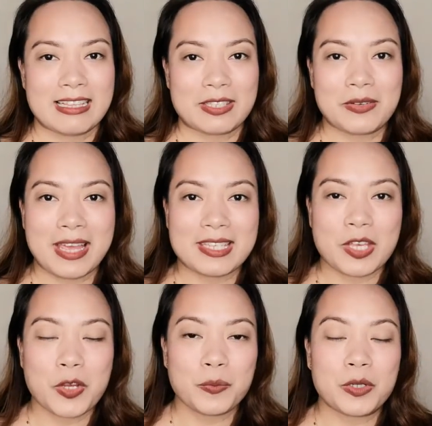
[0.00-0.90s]
So
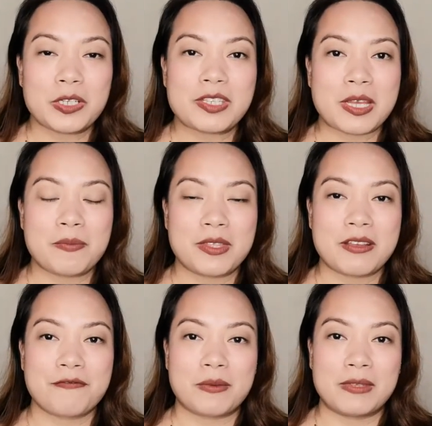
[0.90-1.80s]
guys, I hope you learned
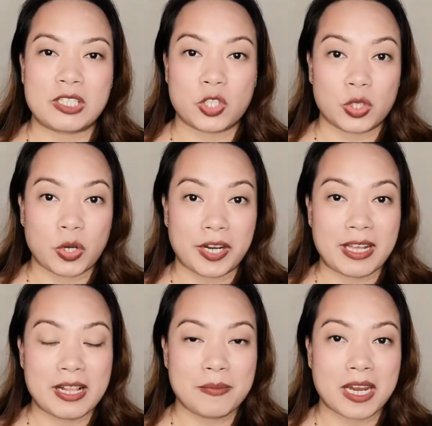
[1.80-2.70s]
something from this
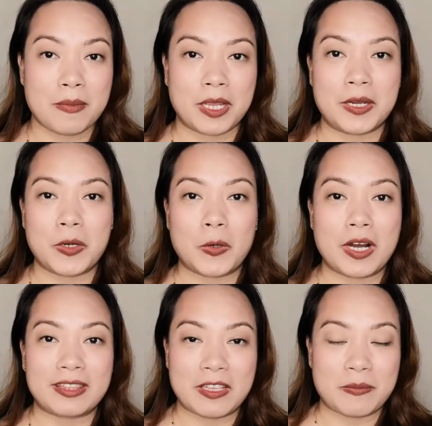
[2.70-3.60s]
tutorial. Marami kayo
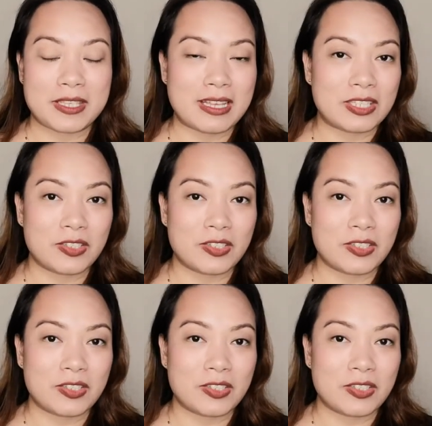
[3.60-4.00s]
nakuhang tips and